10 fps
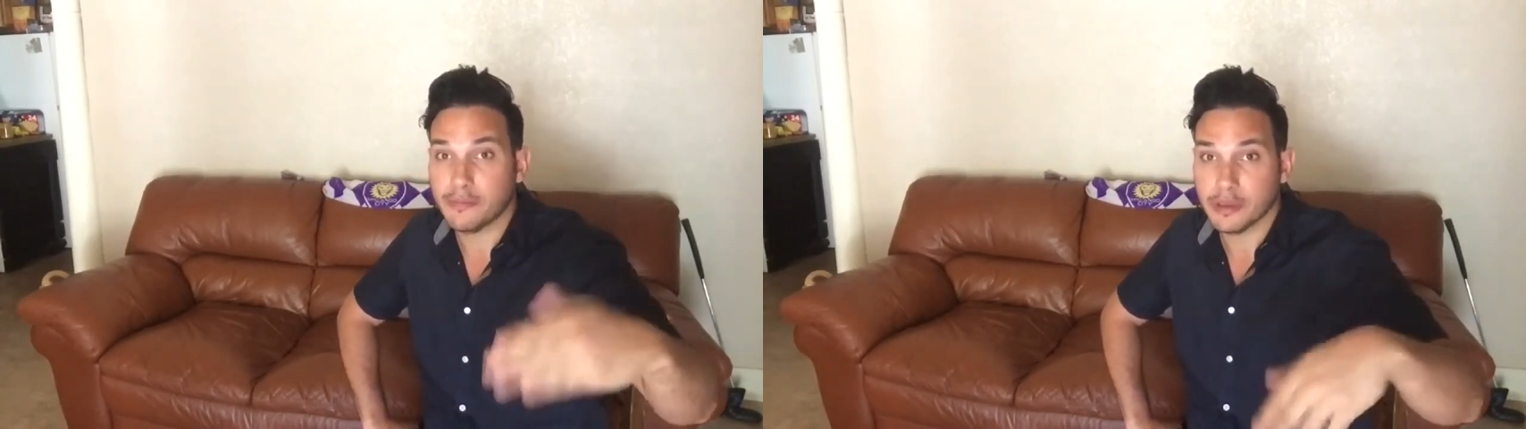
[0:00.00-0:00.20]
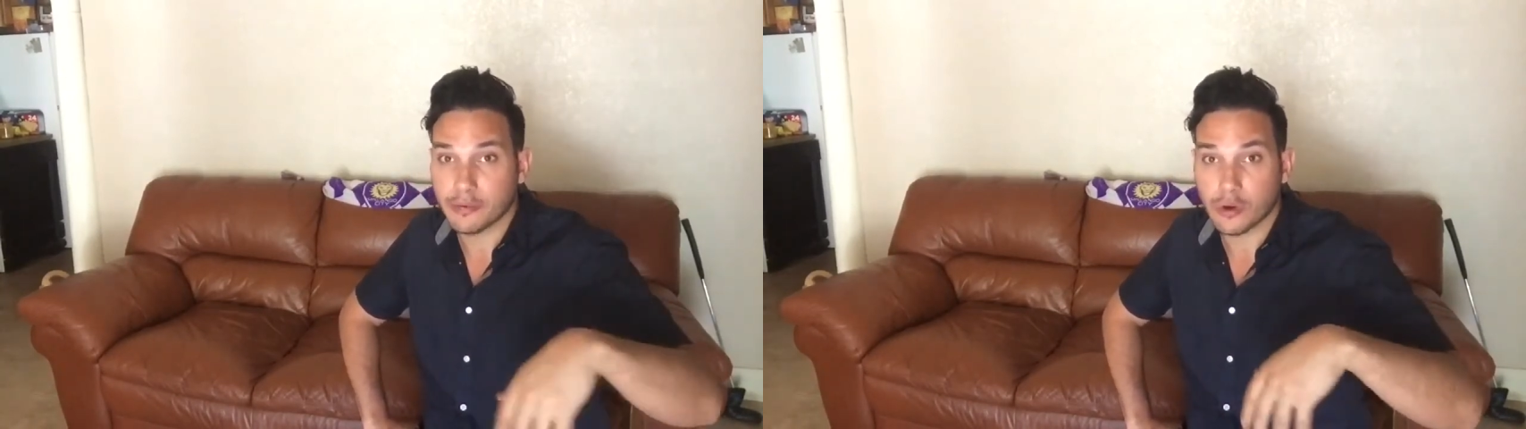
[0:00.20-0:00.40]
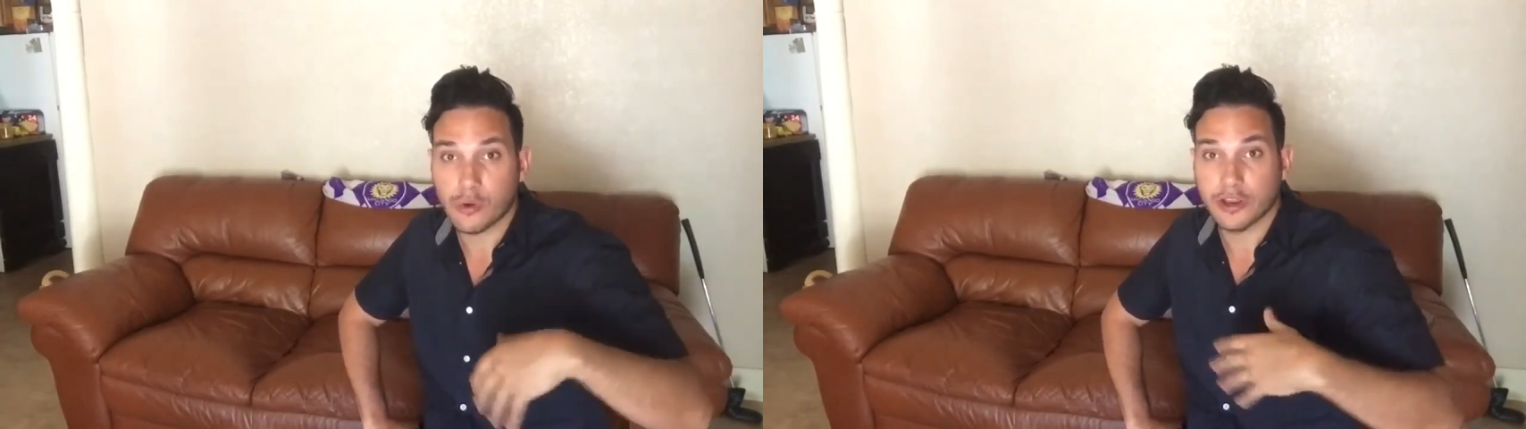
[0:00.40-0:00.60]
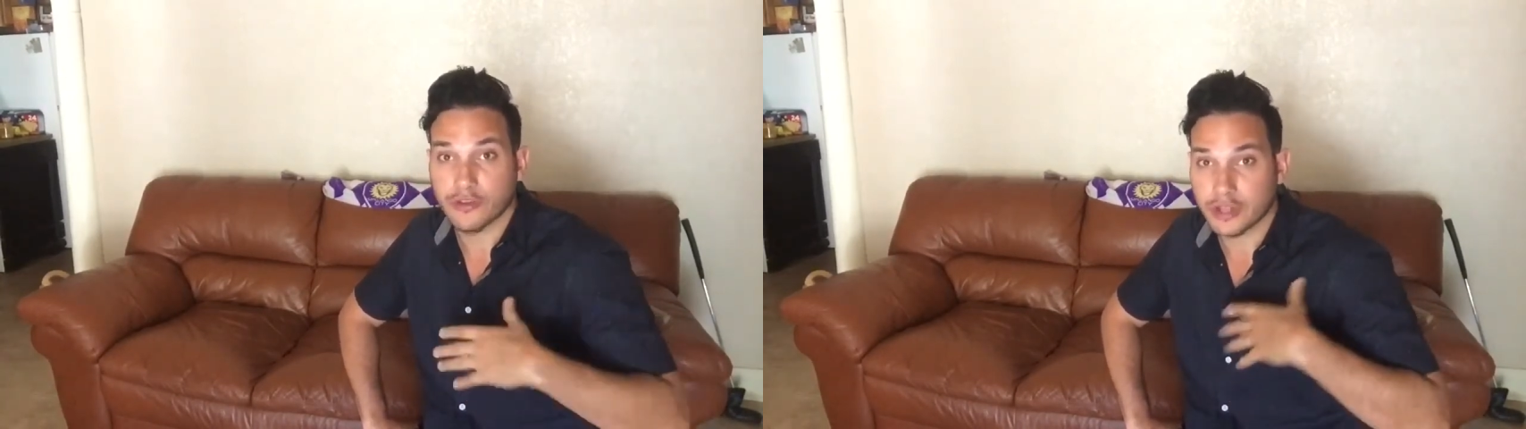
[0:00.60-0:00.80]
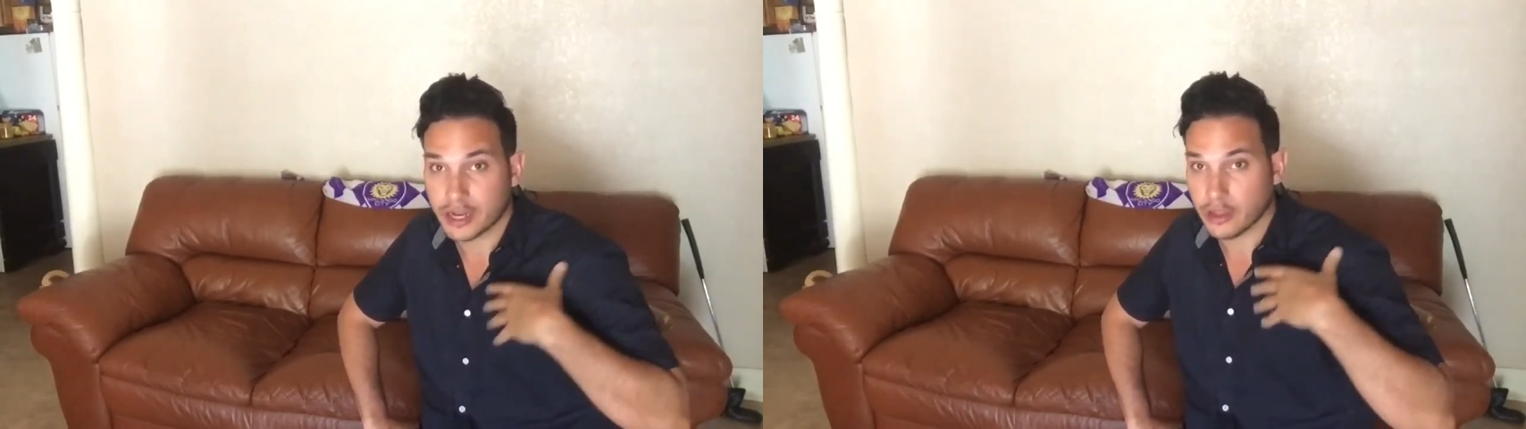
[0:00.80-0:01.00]
people who are
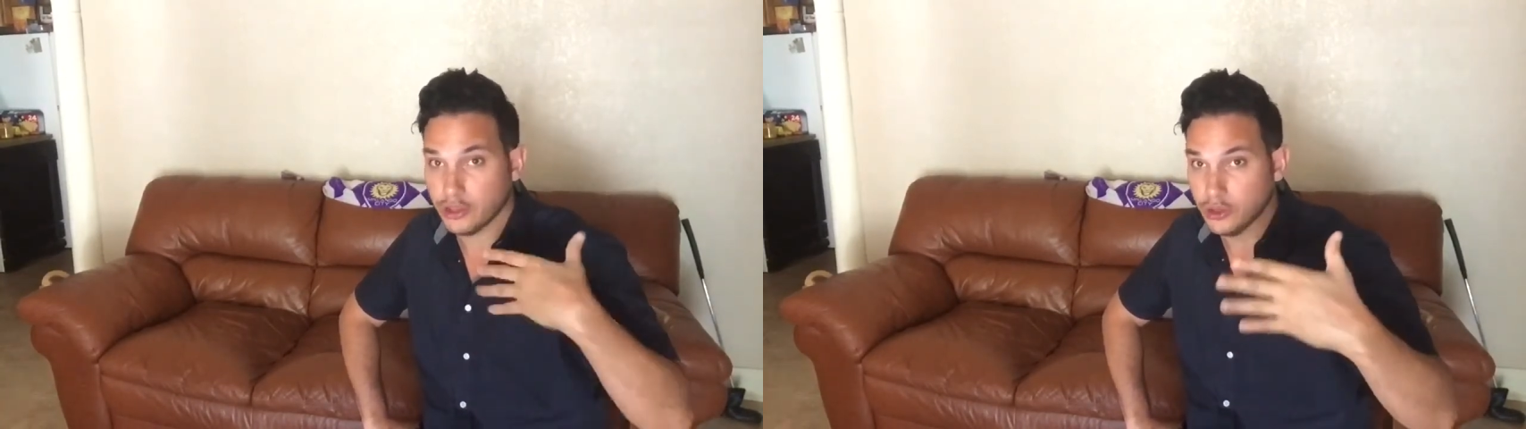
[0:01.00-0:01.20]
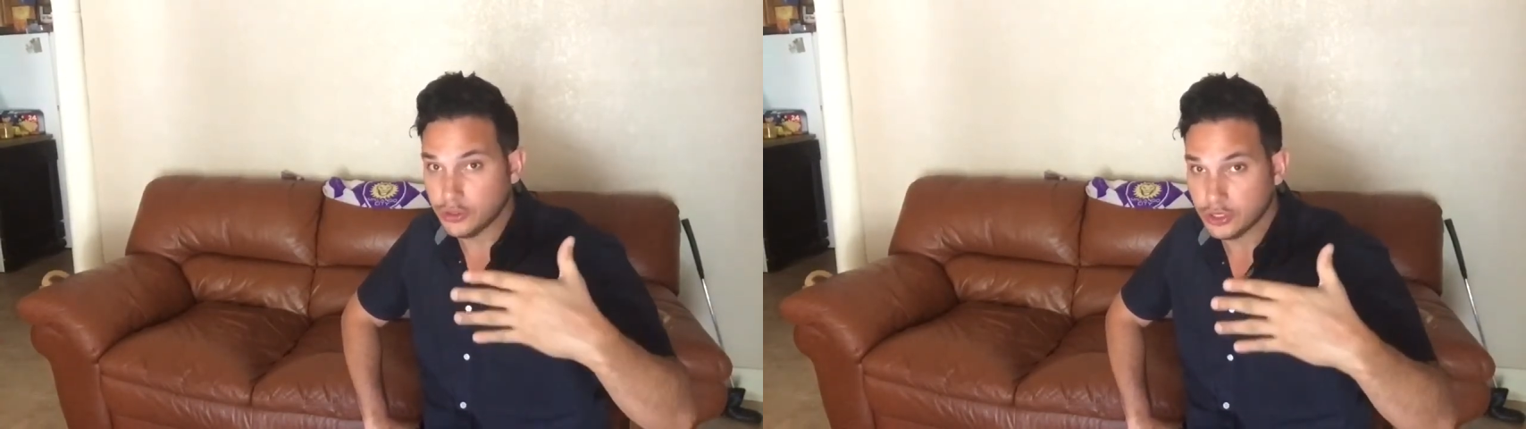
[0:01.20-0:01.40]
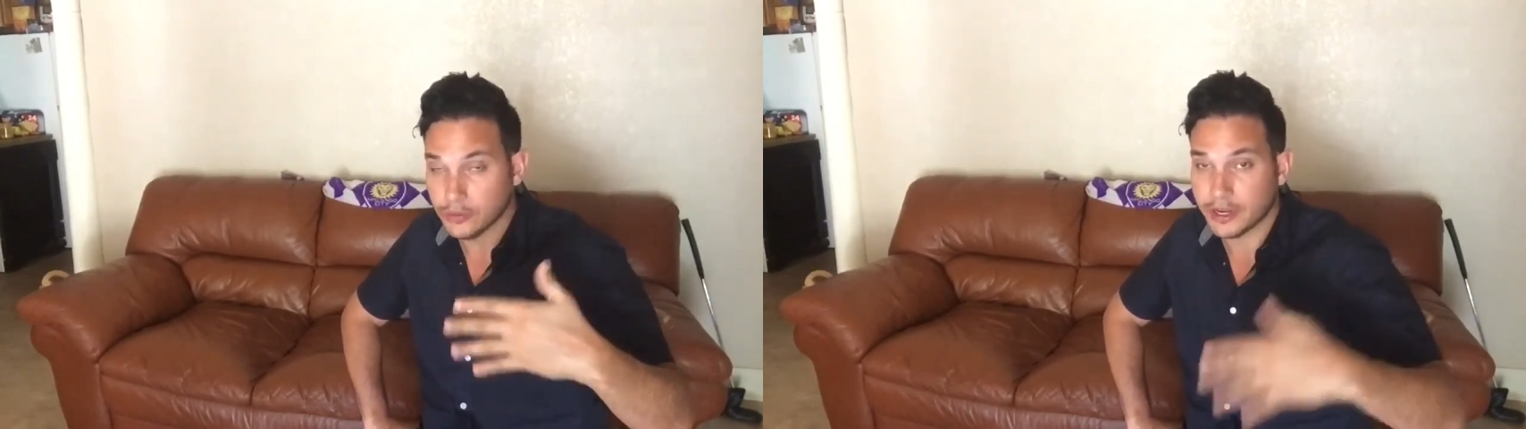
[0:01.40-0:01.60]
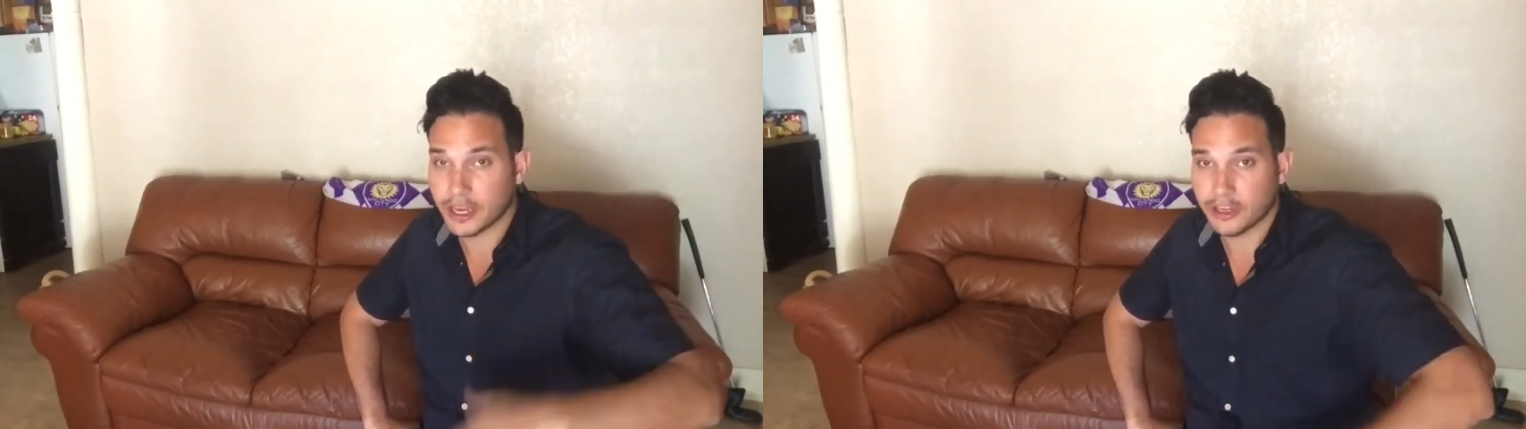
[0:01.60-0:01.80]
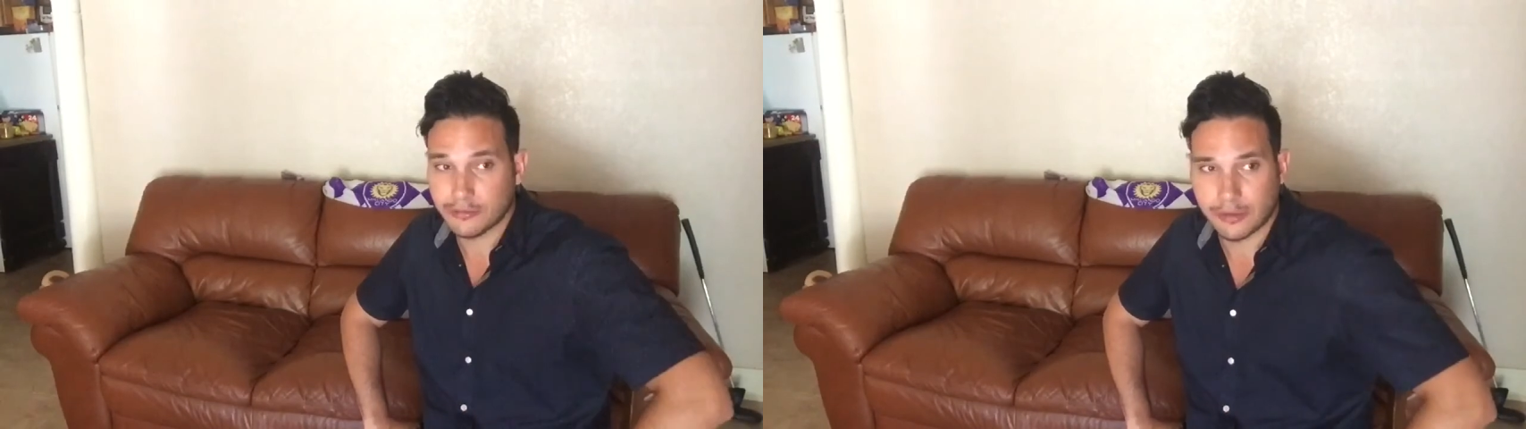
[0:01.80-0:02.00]
doing it on YouTube and
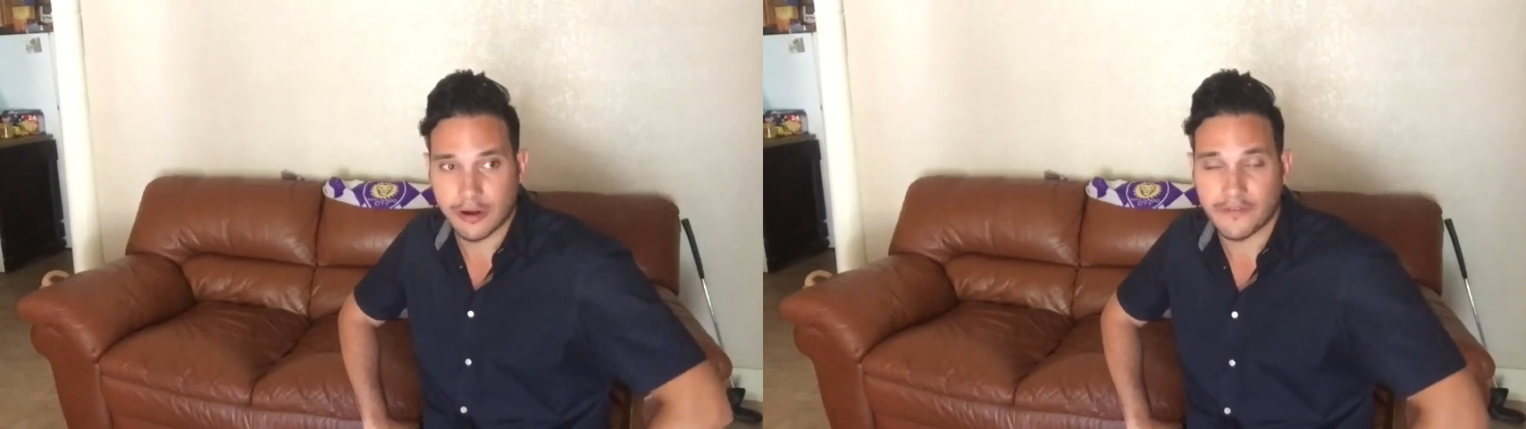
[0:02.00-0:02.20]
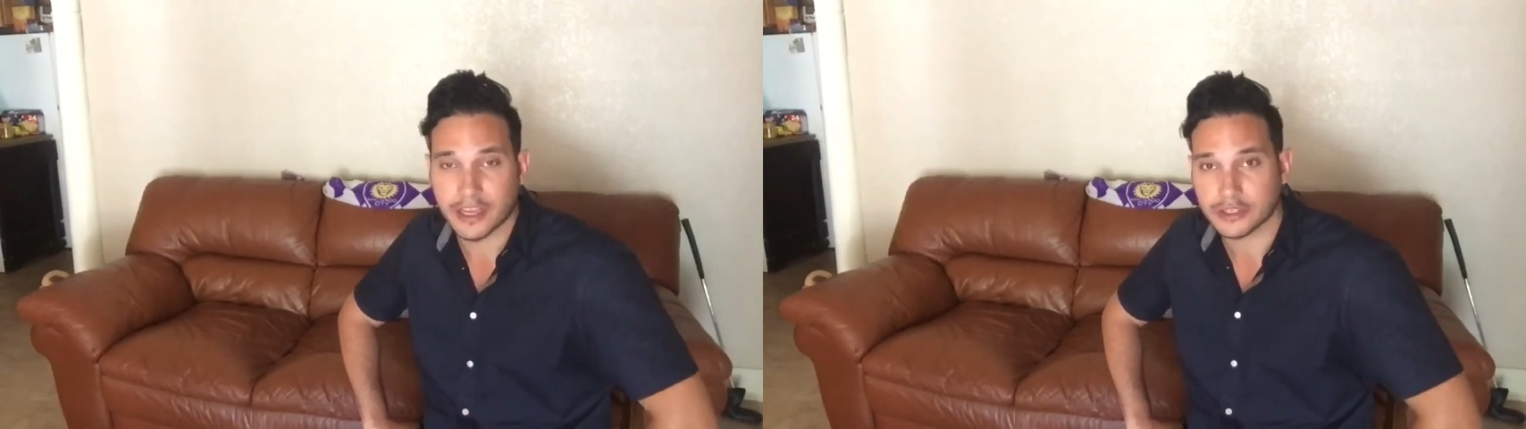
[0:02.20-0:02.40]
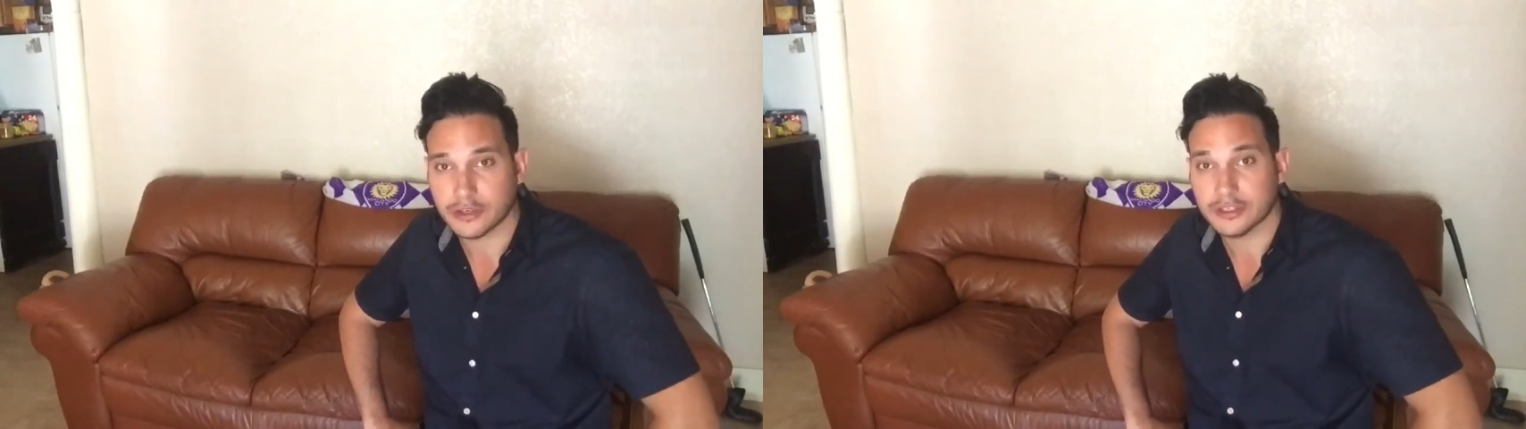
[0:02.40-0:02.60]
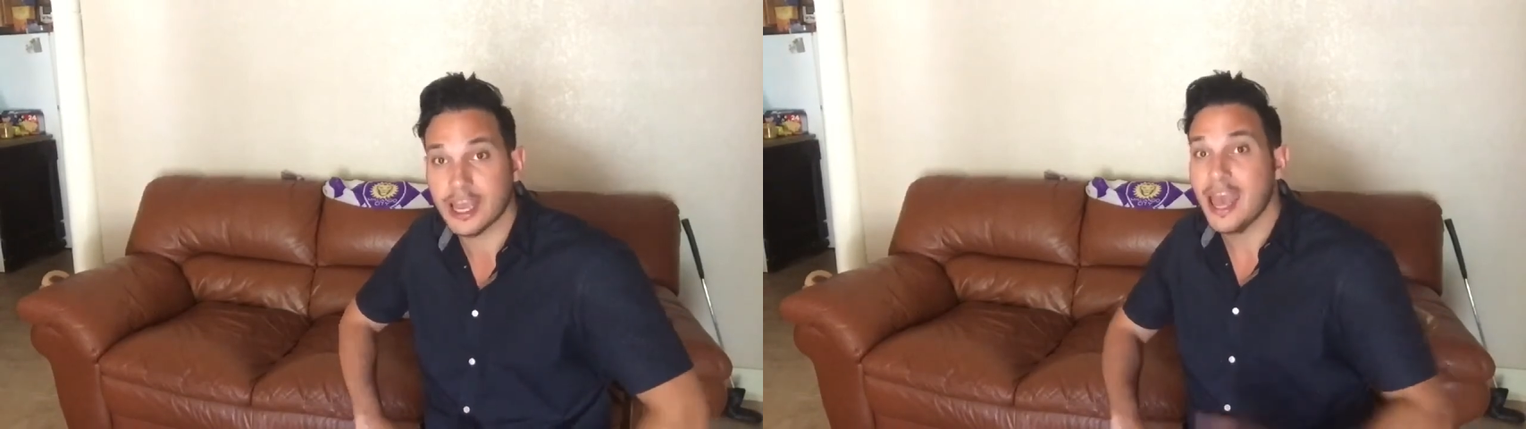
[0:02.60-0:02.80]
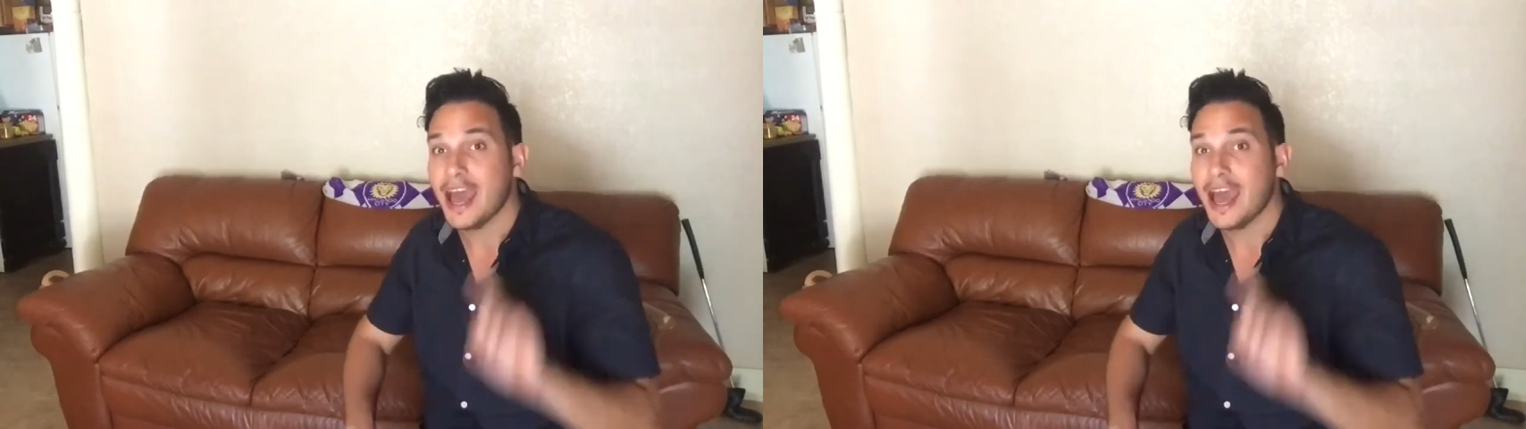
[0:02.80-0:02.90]
other professionals.